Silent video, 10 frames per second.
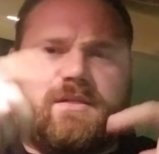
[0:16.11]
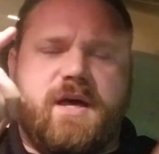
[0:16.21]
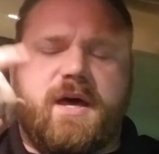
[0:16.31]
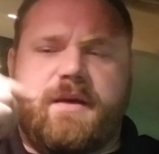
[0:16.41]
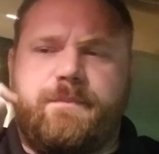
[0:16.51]

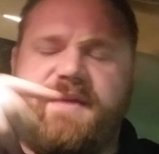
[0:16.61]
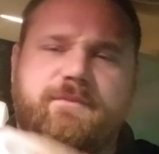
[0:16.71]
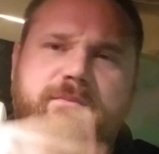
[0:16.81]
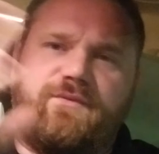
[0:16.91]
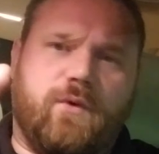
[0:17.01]
uh,
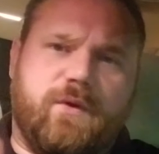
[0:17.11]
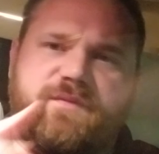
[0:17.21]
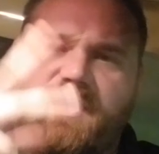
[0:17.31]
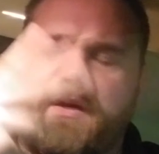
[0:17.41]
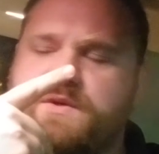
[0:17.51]
even before the
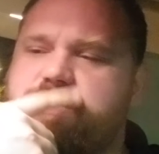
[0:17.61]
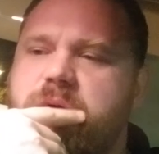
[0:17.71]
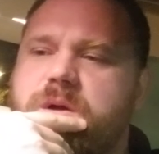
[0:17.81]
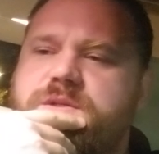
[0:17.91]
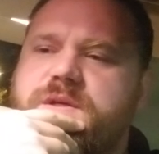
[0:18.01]
video
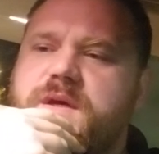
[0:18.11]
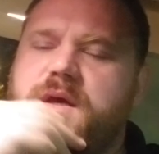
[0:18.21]
starts.